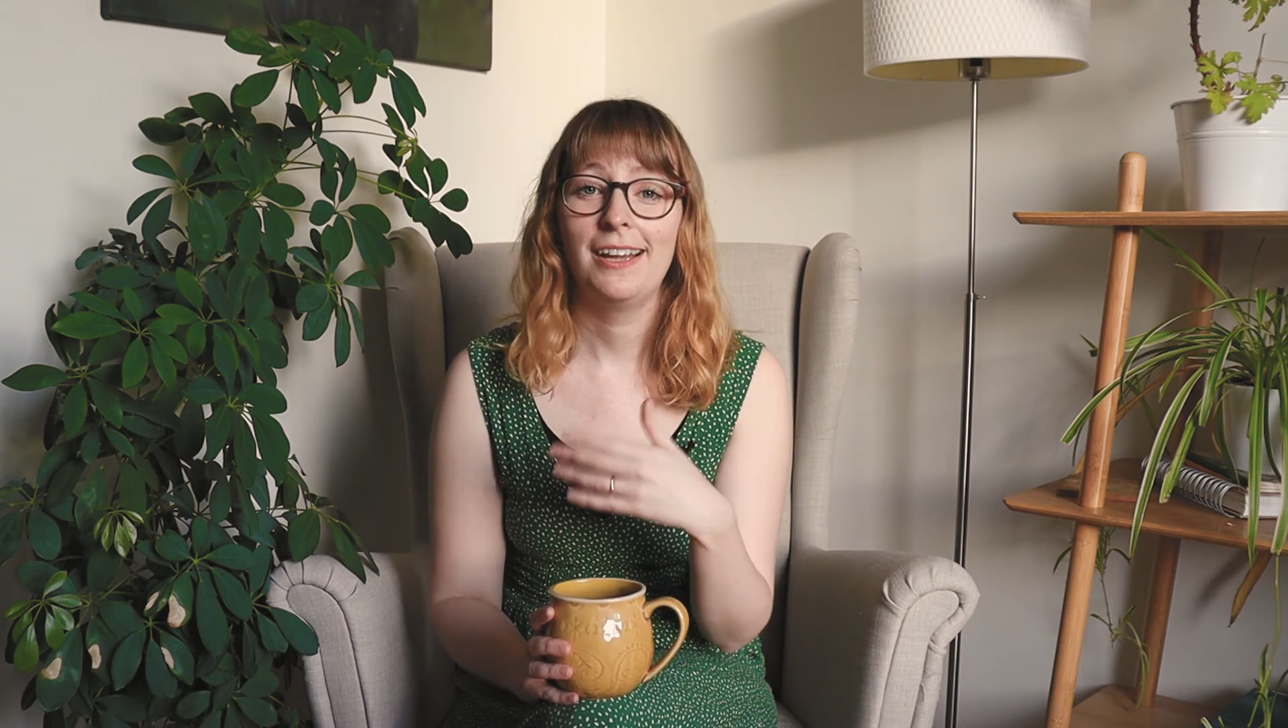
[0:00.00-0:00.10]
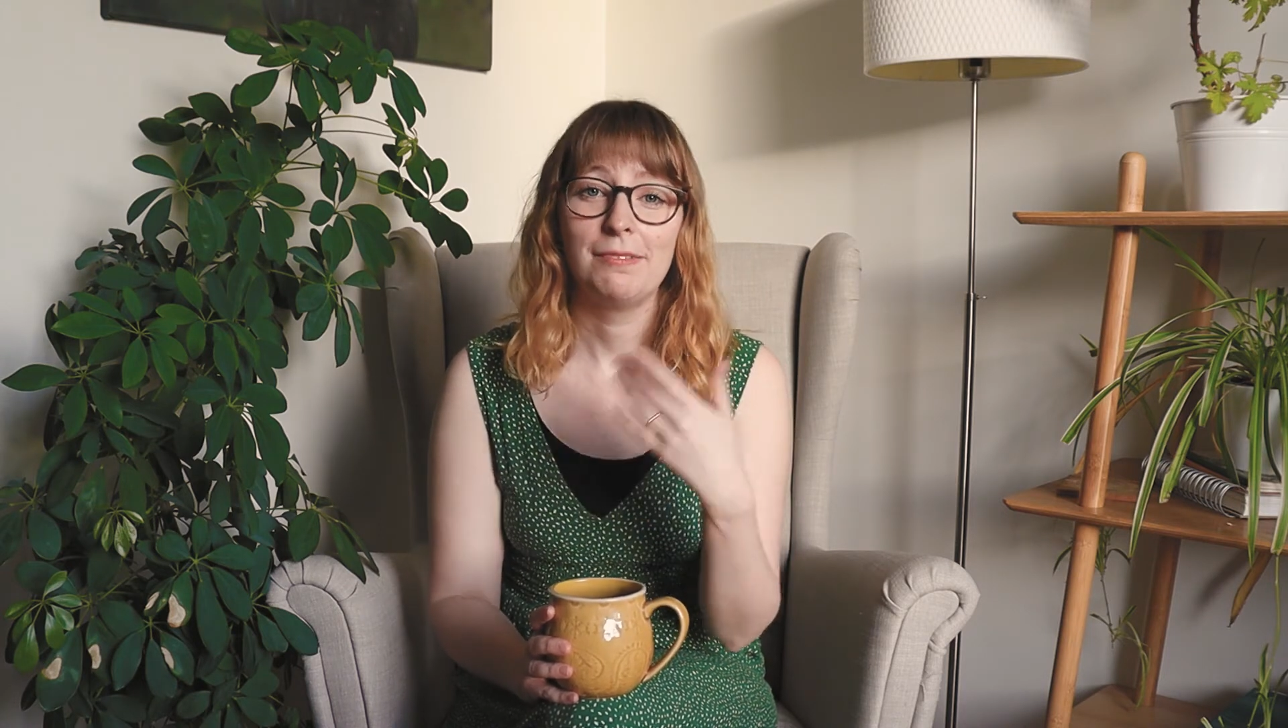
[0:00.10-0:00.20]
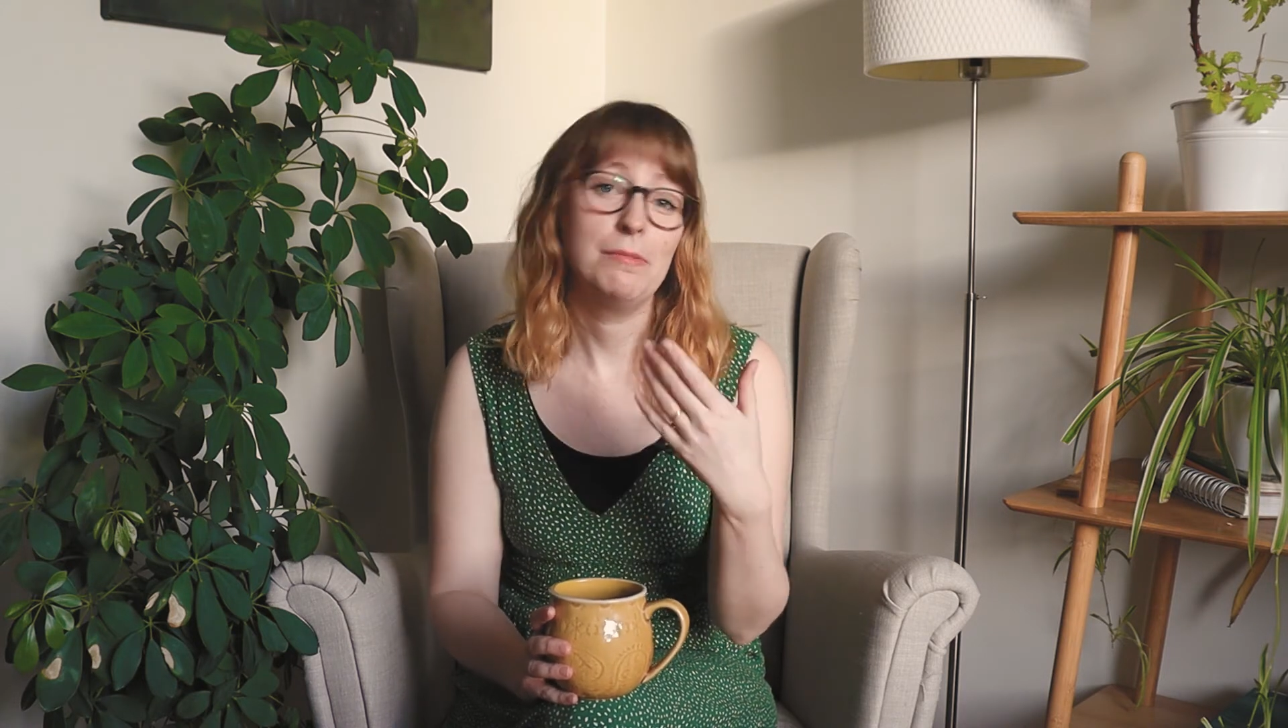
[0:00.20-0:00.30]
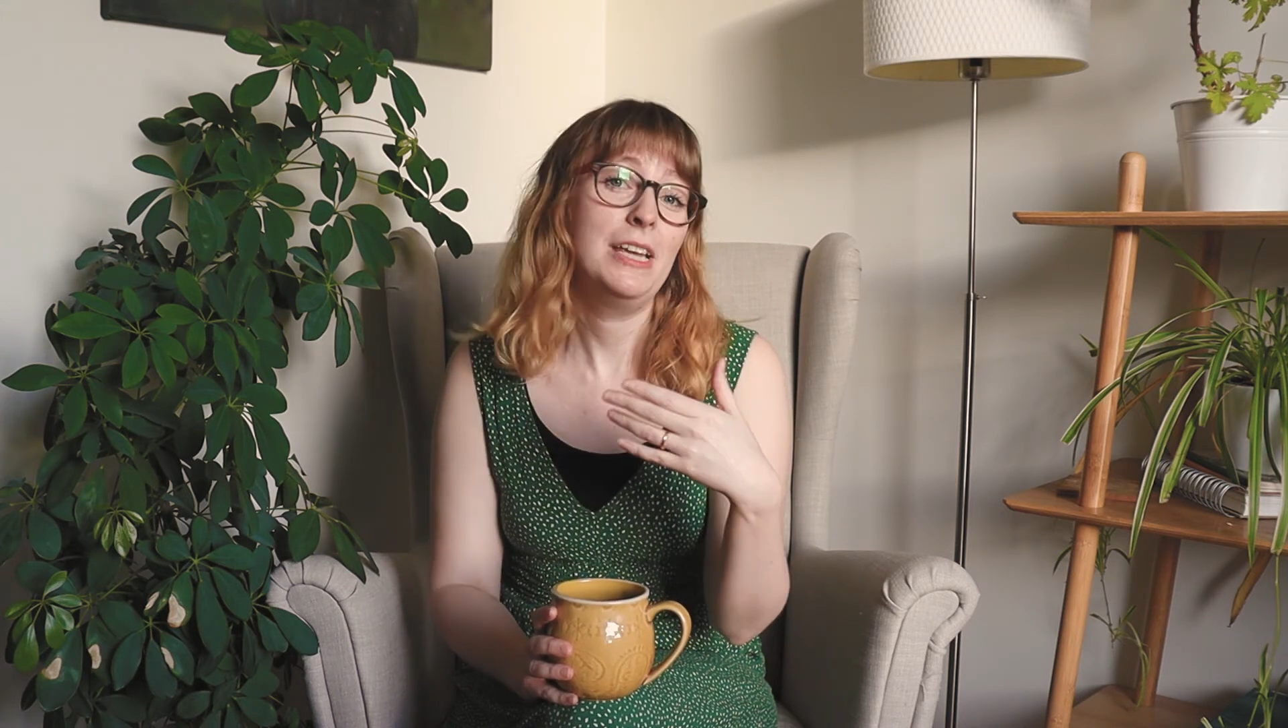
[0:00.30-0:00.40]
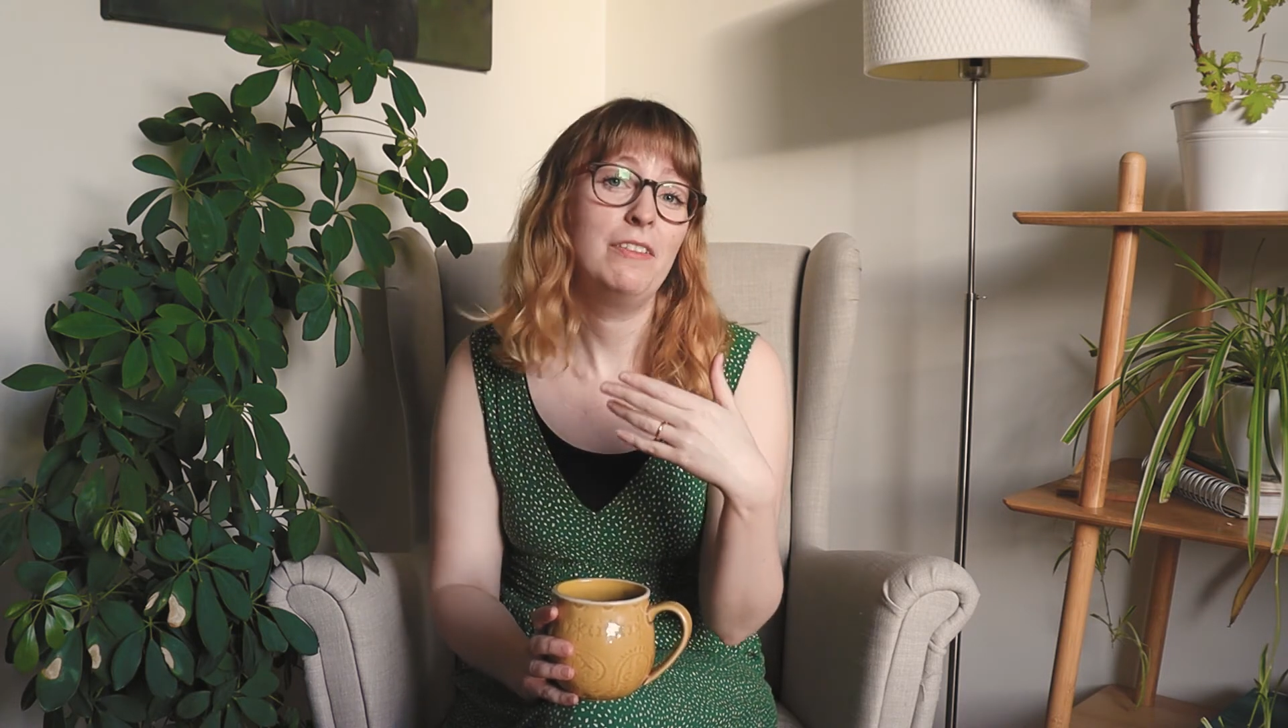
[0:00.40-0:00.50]

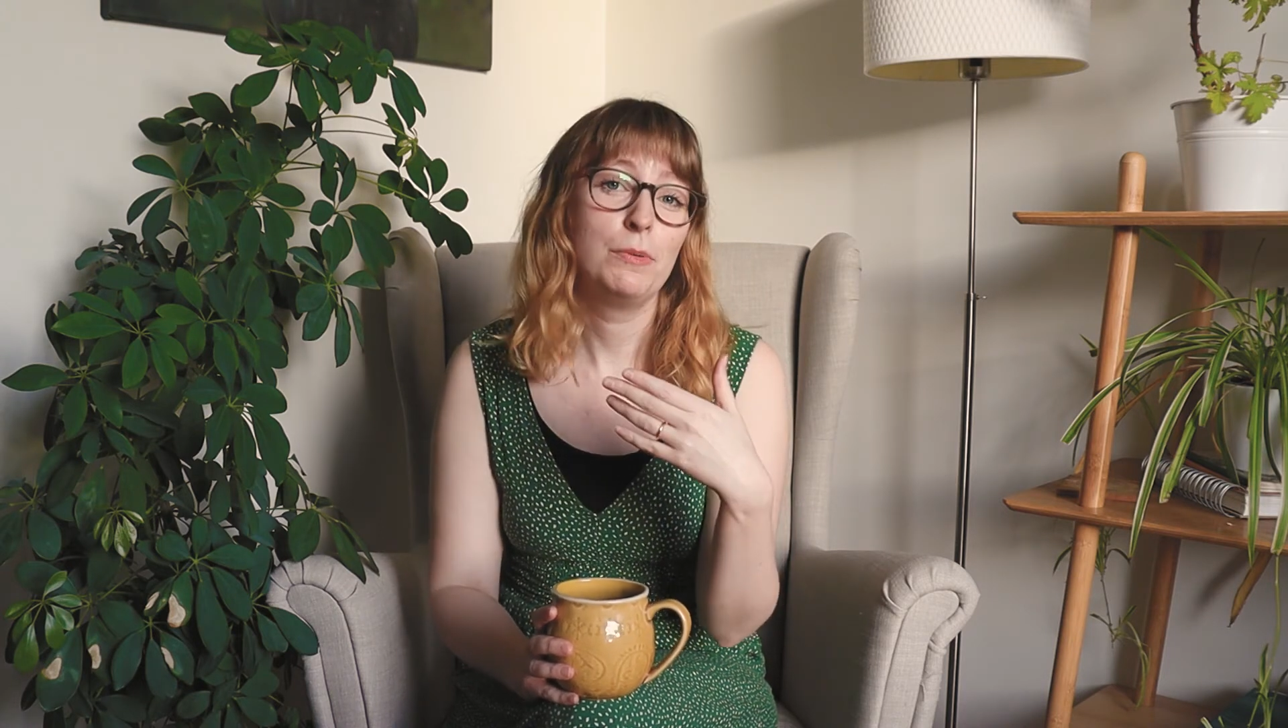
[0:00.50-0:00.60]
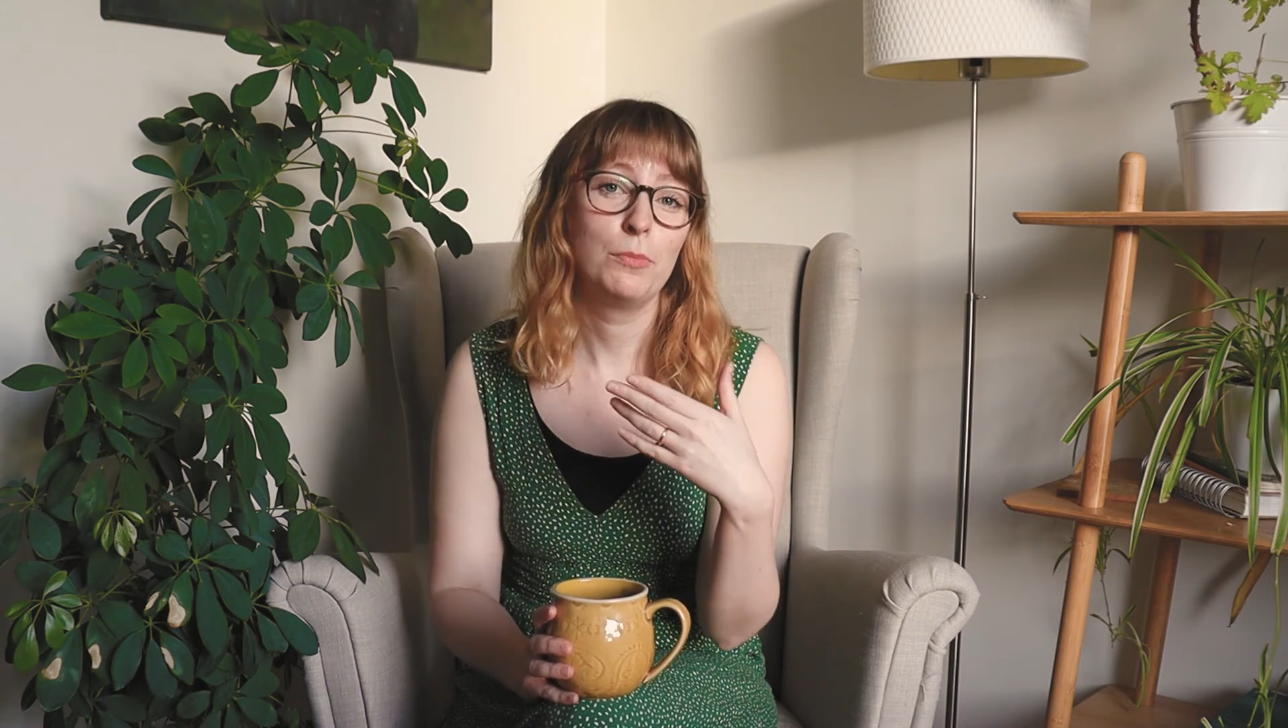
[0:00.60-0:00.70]
and even